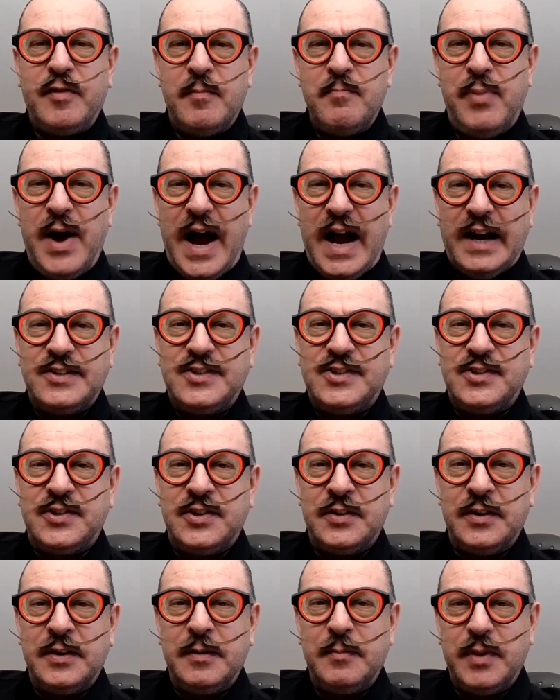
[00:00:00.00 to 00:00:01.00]
from
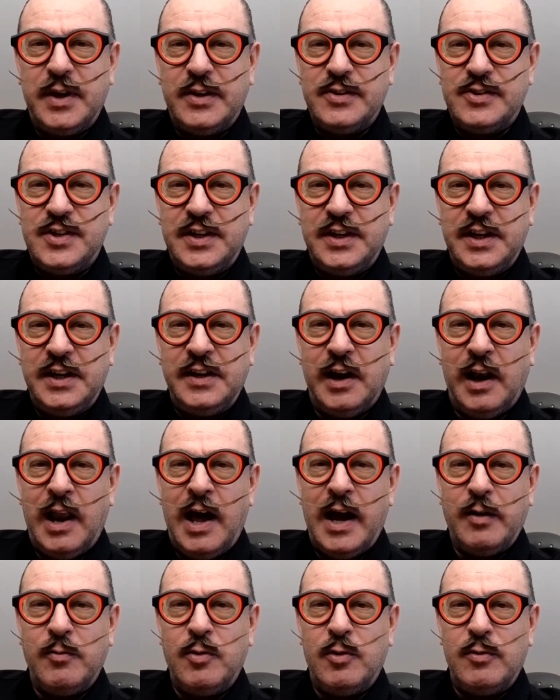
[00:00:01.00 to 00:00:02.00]
Paxton because he didn't
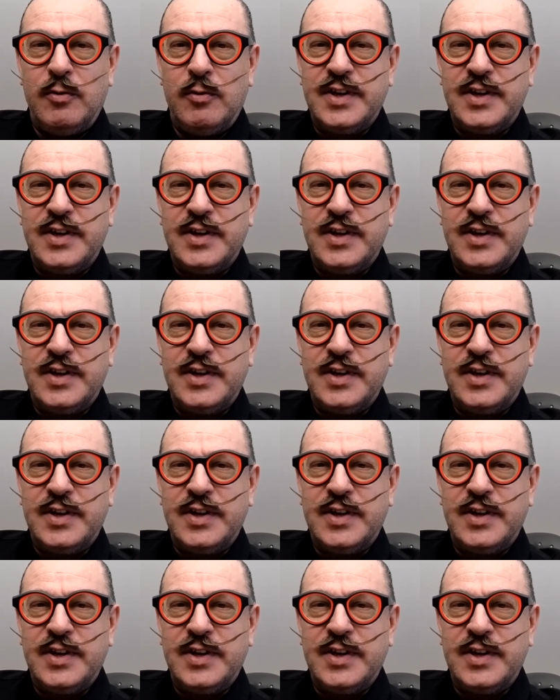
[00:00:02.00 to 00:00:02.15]
like what